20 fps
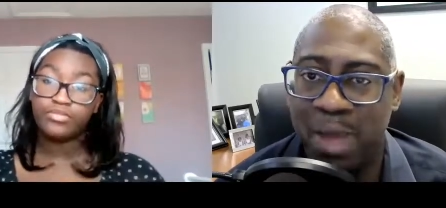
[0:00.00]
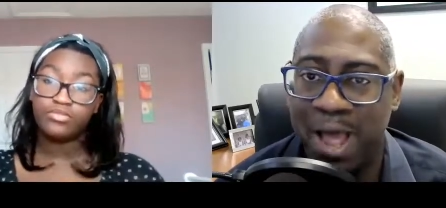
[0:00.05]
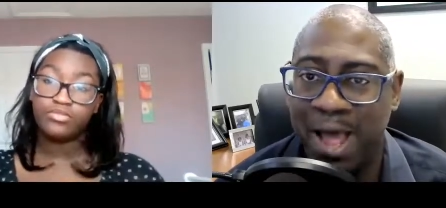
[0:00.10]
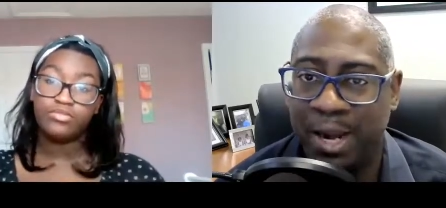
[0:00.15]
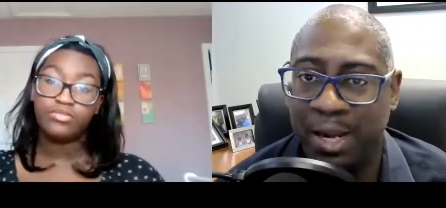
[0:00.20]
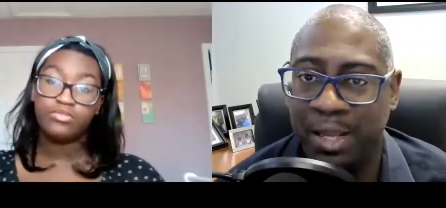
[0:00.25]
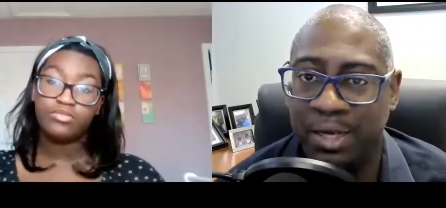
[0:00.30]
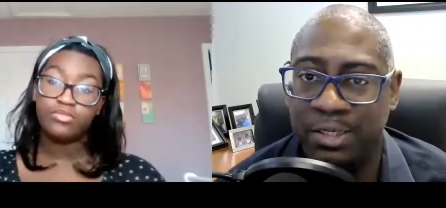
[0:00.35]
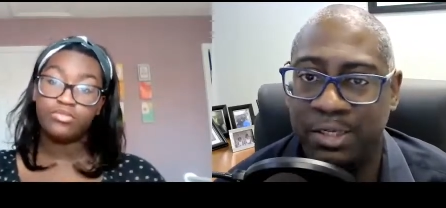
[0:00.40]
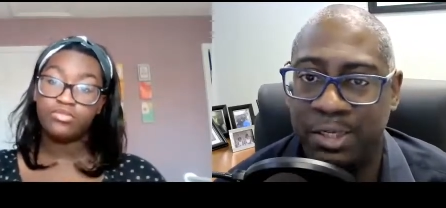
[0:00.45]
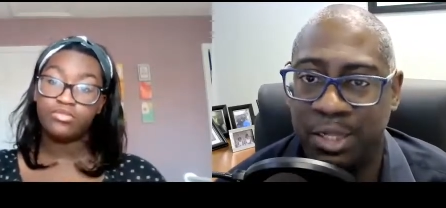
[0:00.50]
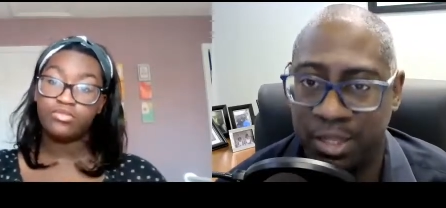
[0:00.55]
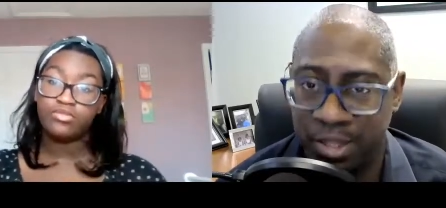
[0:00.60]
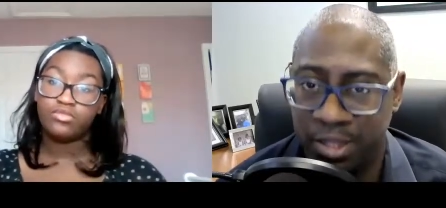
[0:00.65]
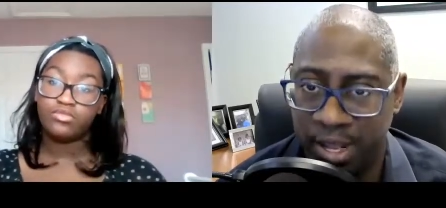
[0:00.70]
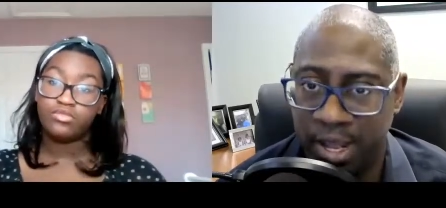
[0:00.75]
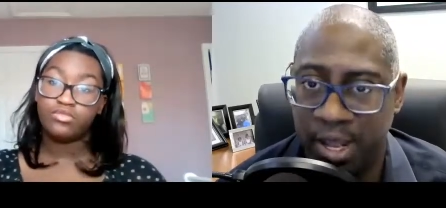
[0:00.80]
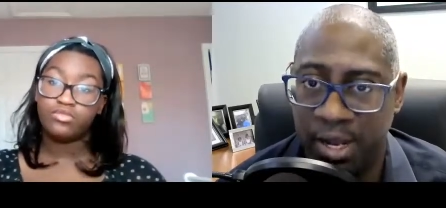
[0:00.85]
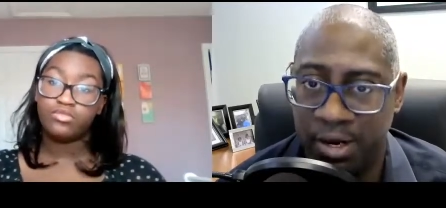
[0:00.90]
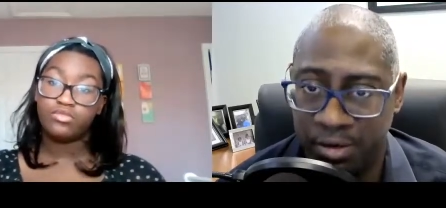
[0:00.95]
Speaker 1: balanced in
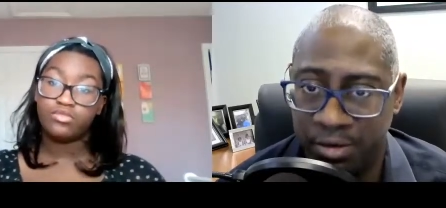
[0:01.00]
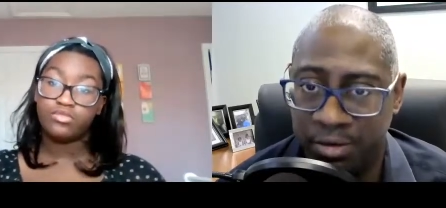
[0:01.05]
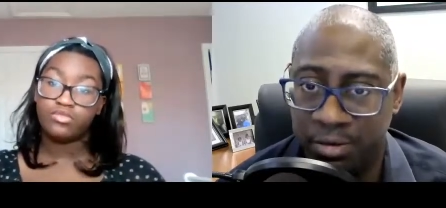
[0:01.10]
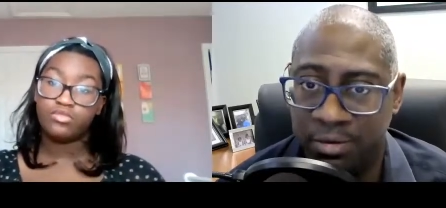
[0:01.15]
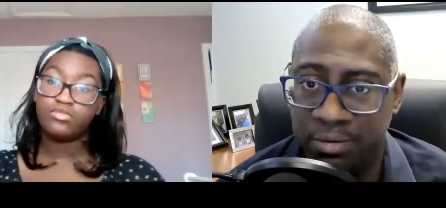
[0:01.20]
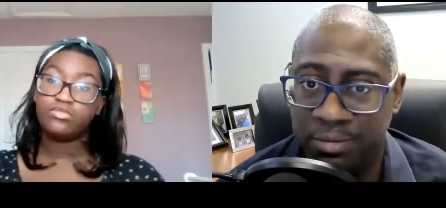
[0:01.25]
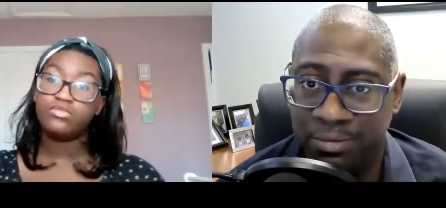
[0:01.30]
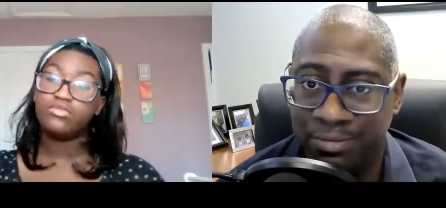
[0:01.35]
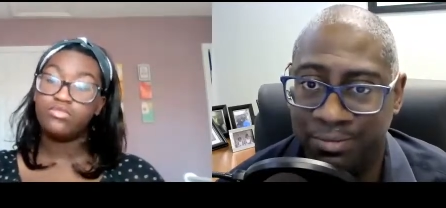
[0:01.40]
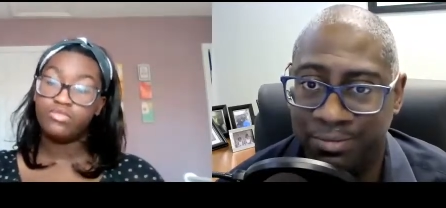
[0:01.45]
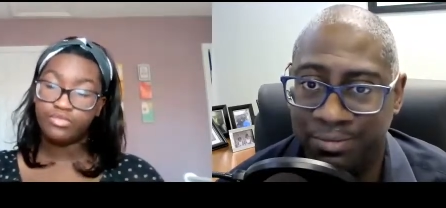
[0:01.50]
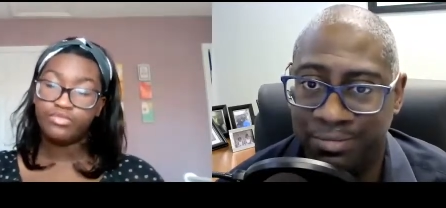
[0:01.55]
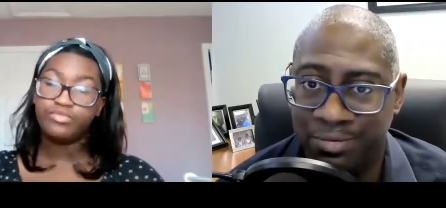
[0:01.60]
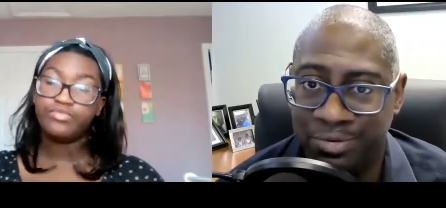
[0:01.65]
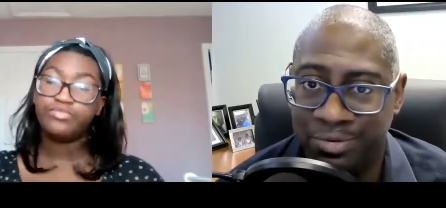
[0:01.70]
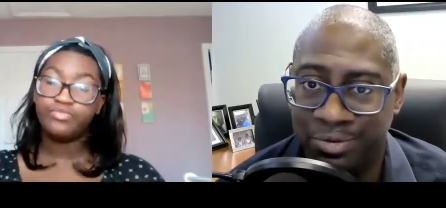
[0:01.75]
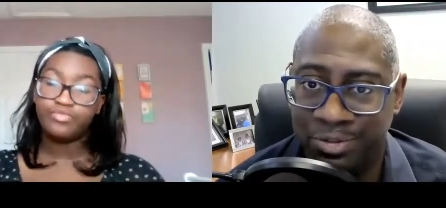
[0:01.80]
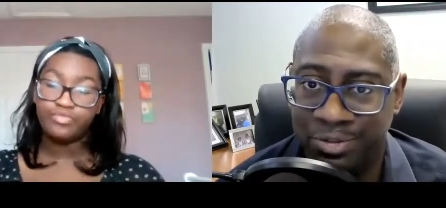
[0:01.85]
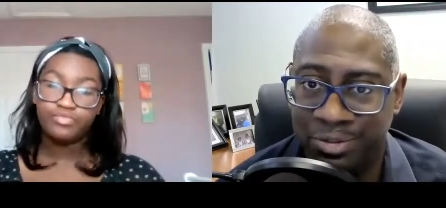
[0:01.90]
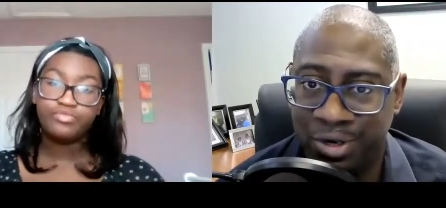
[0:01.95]
that
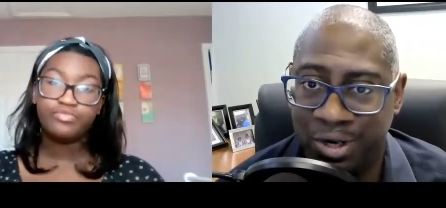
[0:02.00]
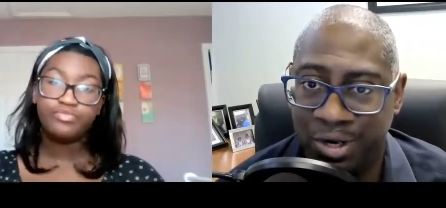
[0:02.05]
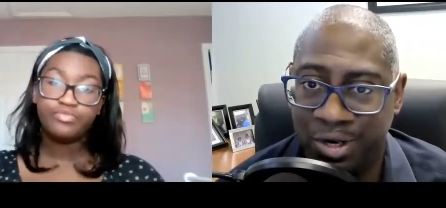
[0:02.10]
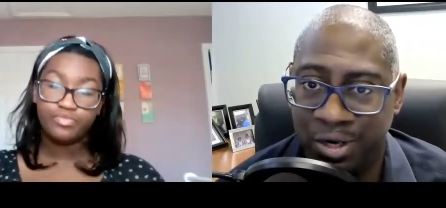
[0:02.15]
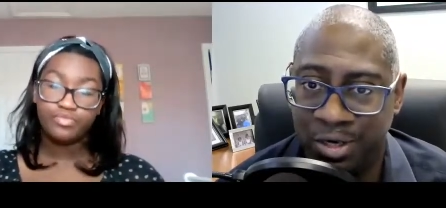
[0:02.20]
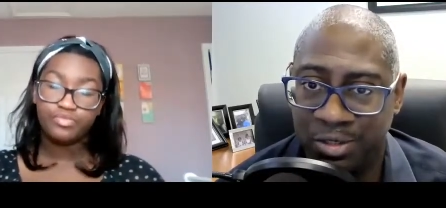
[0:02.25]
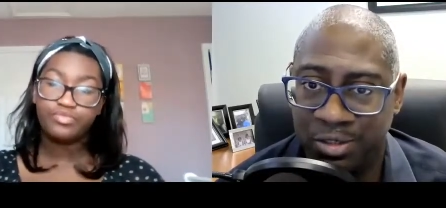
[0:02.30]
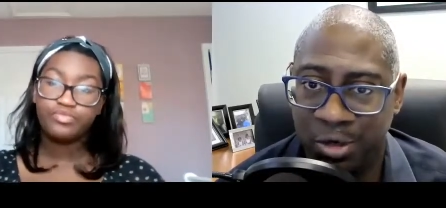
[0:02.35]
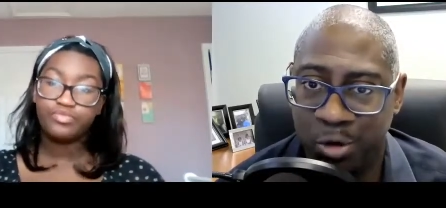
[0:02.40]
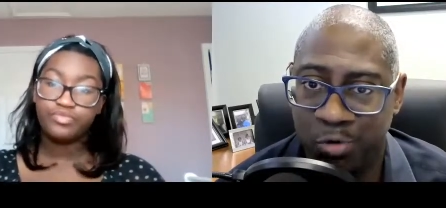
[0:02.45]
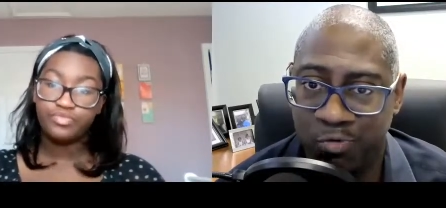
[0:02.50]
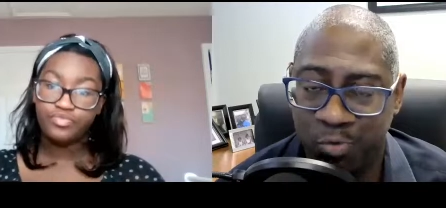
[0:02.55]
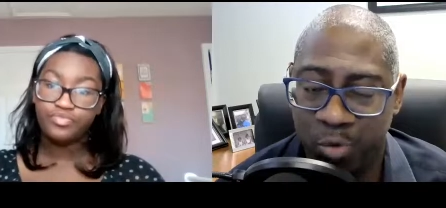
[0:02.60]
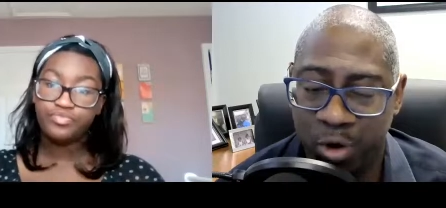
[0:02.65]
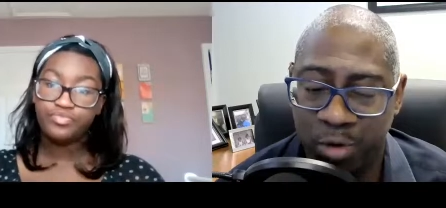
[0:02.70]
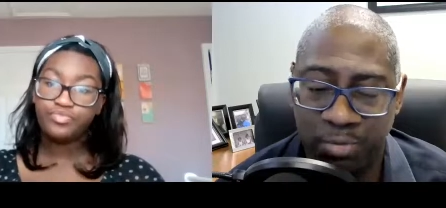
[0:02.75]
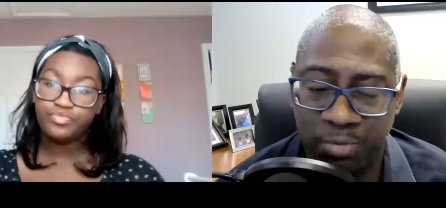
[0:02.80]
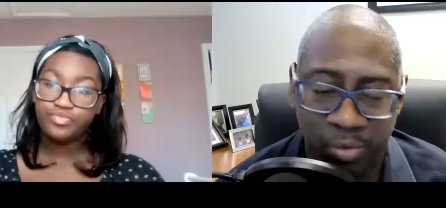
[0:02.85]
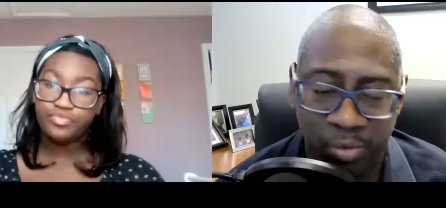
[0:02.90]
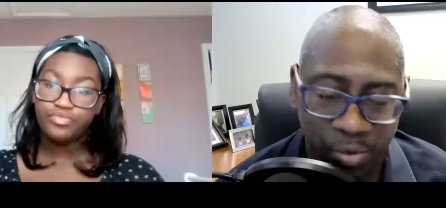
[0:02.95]
mm-hmm. so that it doesn't
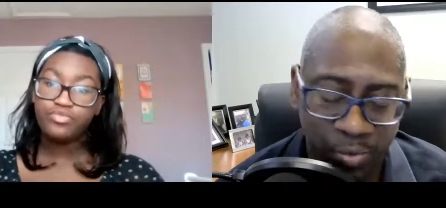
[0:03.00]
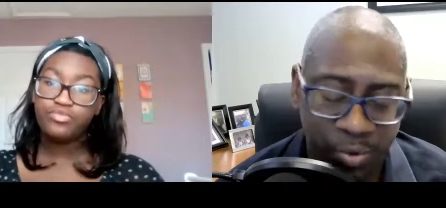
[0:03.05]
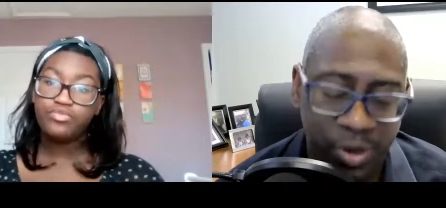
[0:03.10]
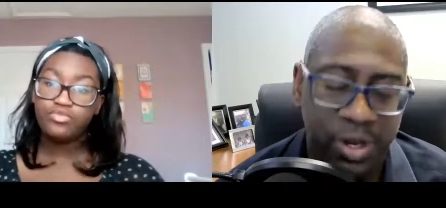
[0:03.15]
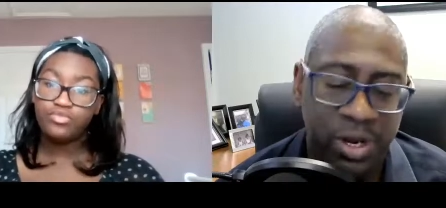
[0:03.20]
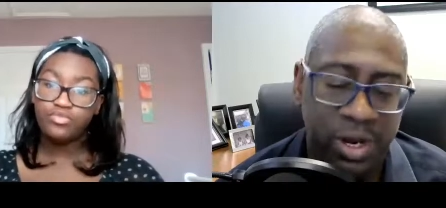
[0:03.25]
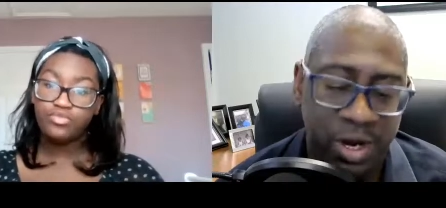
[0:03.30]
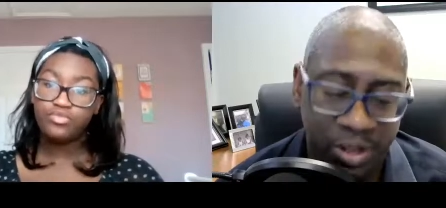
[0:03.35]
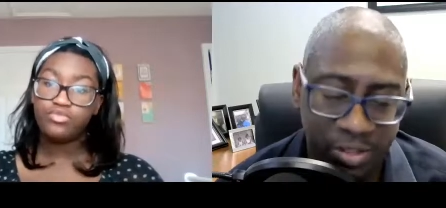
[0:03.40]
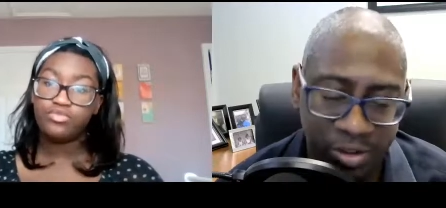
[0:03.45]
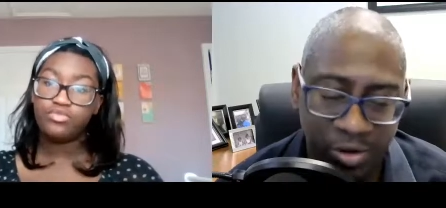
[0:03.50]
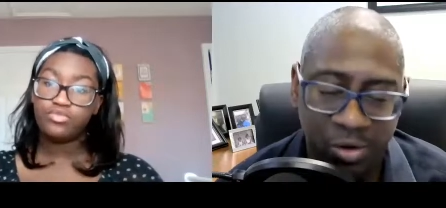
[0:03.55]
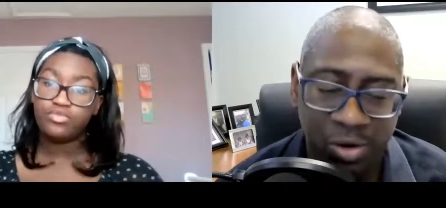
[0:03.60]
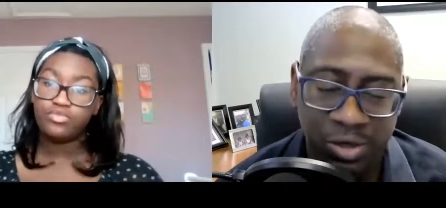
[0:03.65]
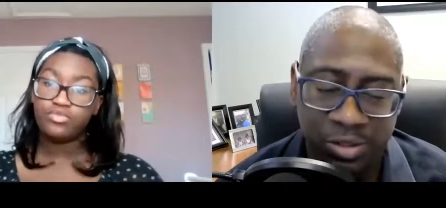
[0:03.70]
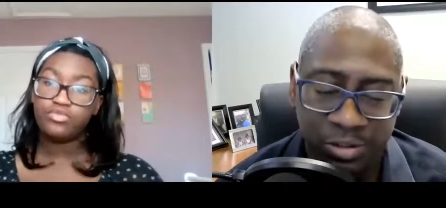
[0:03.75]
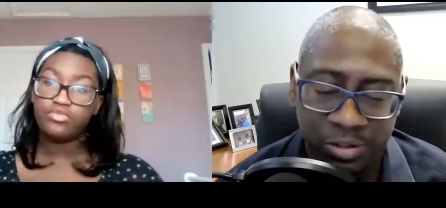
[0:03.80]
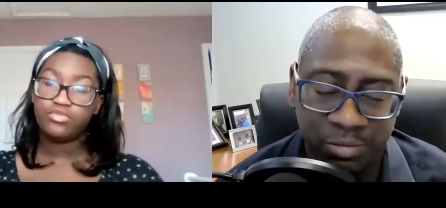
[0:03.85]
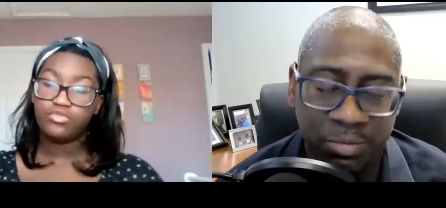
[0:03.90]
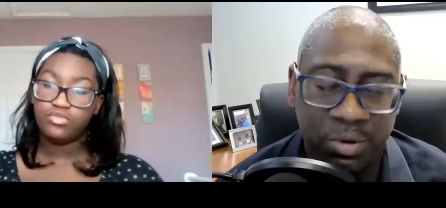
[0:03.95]
overwhelm you one way or the other.
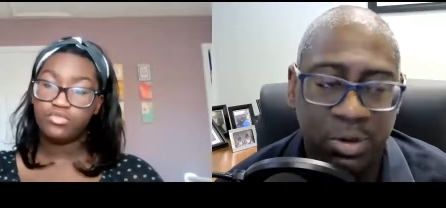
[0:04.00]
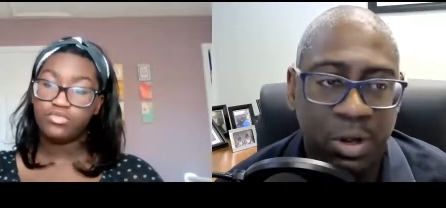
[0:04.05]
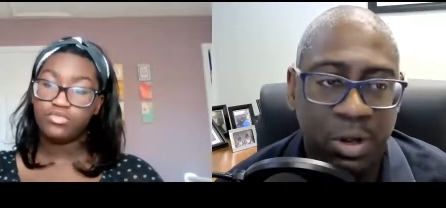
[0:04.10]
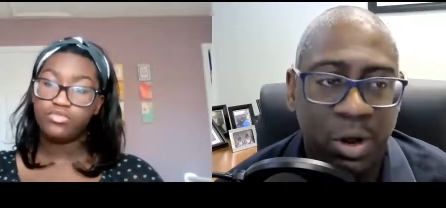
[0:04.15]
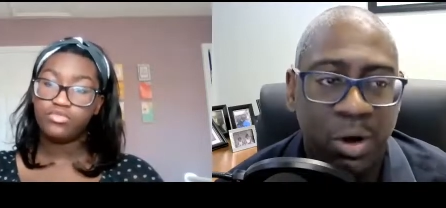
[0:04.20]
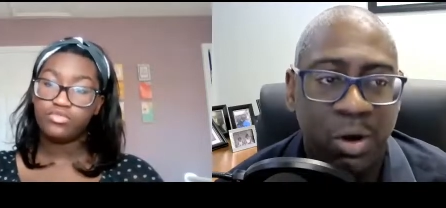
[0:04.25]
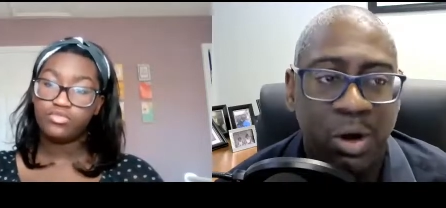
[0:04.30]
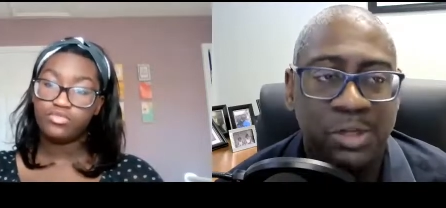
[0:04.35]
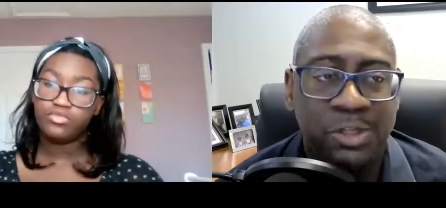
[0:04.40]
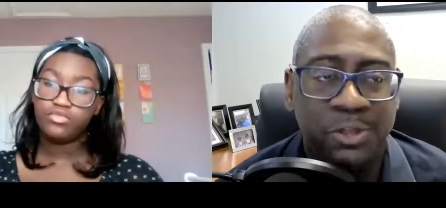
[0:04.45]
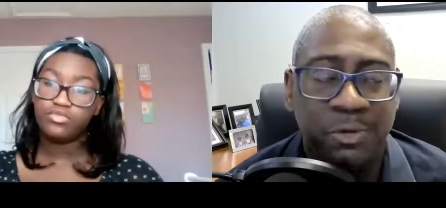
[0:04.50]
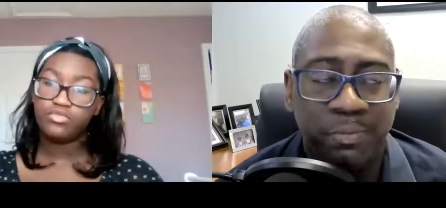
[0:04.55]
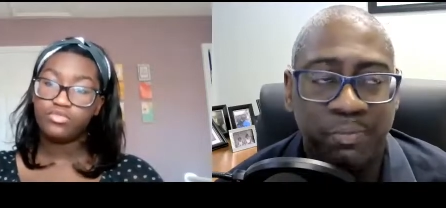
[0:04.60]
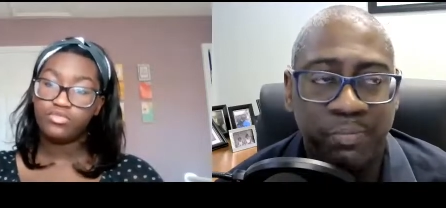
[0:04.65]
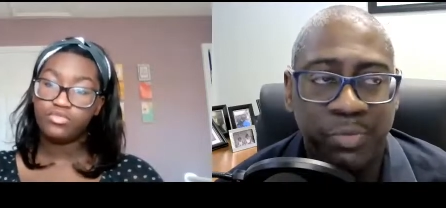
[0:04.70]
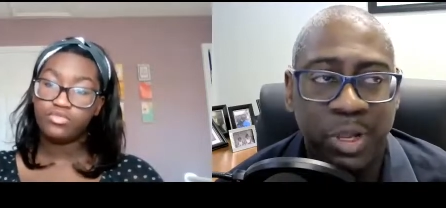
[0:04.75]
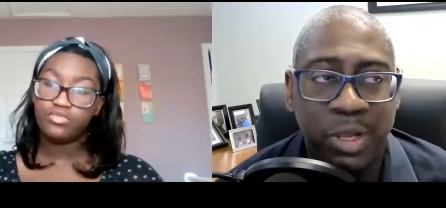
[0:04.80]
Awesome. Awesome.